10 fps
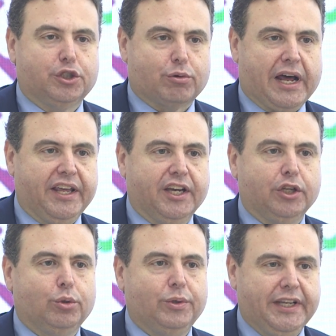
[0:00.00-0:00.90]

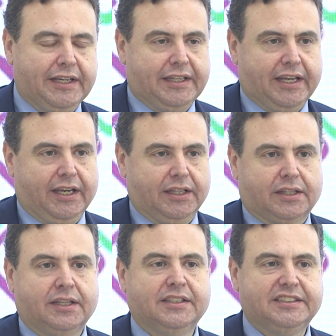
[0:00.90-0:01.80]
trying to
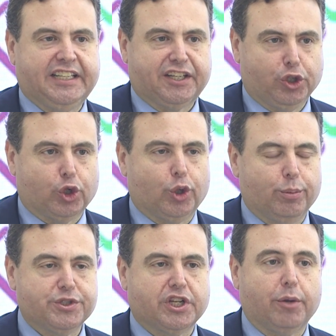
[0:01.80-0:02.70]
dictate their
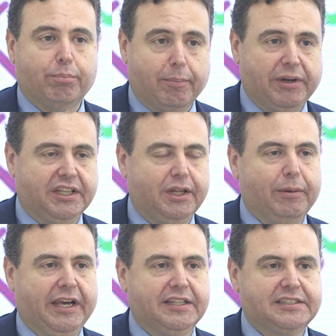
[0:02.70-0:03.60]
terms on public
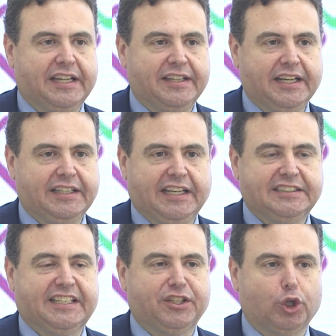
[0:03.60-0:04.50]
debates and
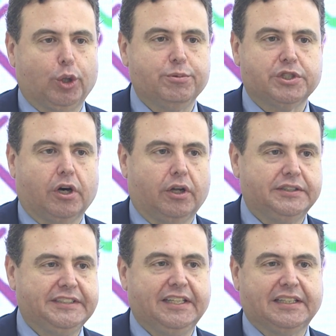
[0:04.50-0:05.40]
dictate their terms
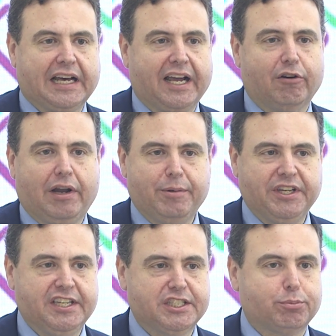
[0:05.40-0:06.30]
on the entire
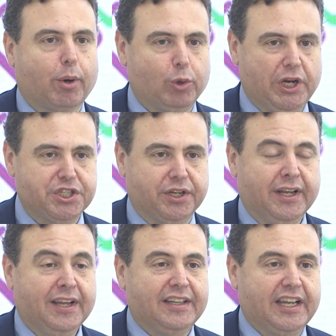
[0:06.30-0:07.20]
Lebanese
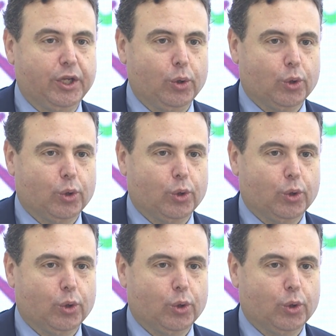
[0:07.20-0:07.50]
population. Thank you